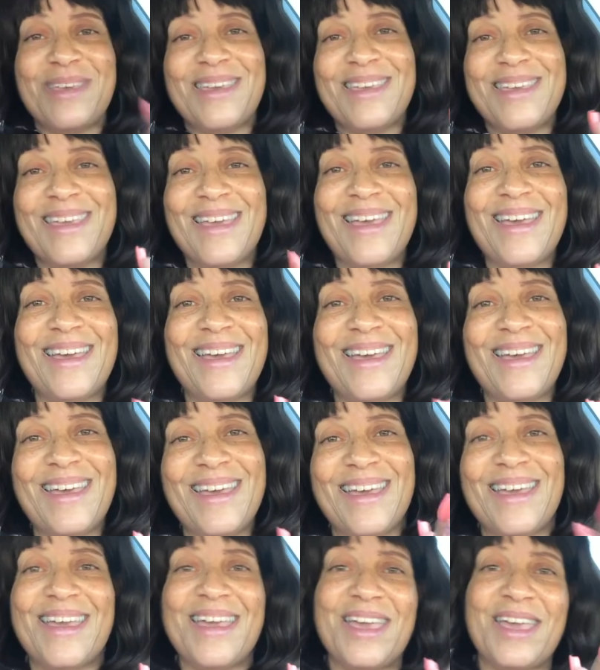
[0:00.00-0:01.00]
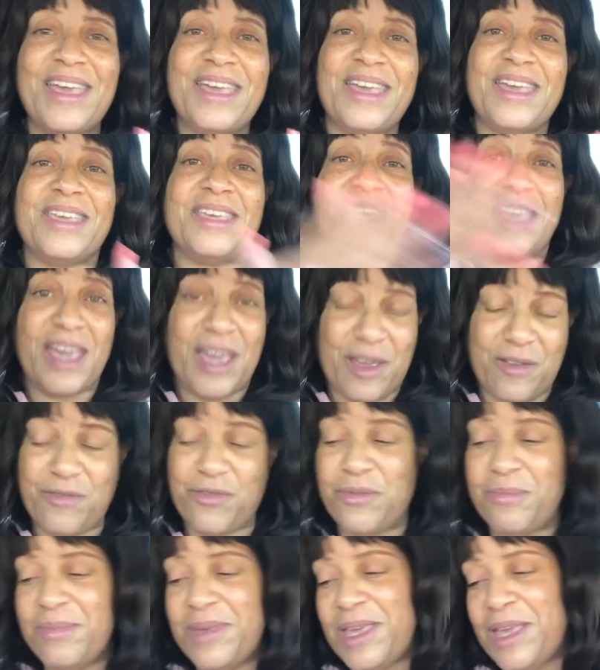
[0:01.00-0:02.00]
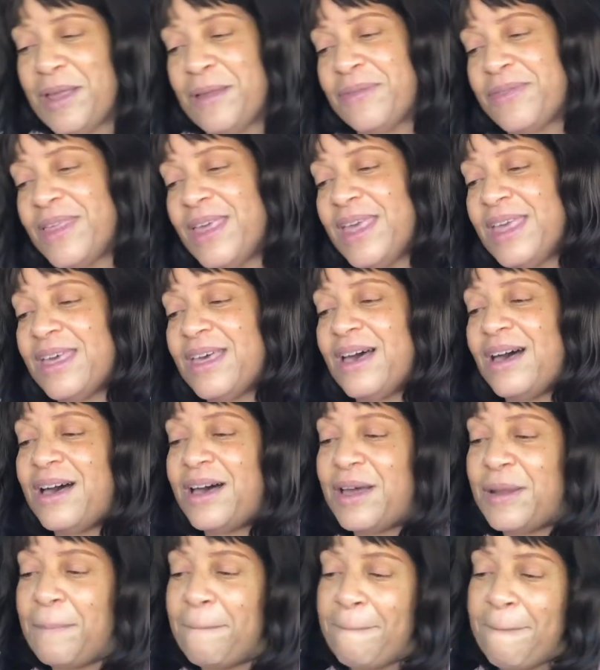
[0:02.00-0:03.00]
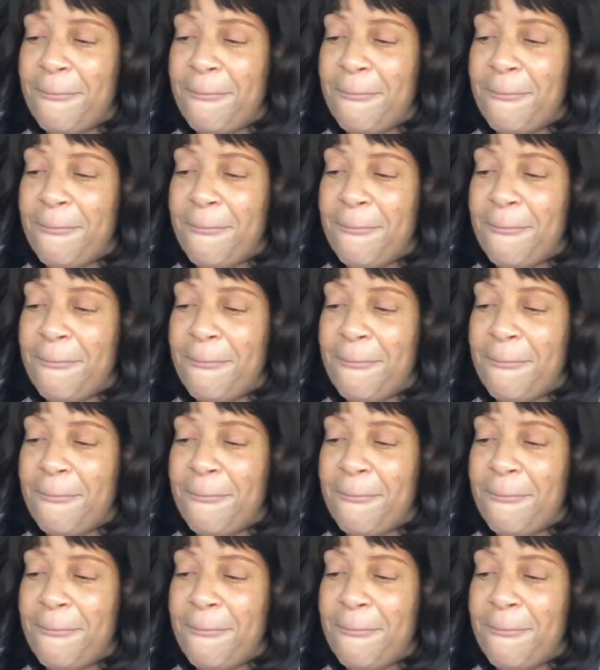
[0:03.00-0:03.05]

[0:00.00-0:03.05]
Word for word: Yay! Yay for me. Thank God.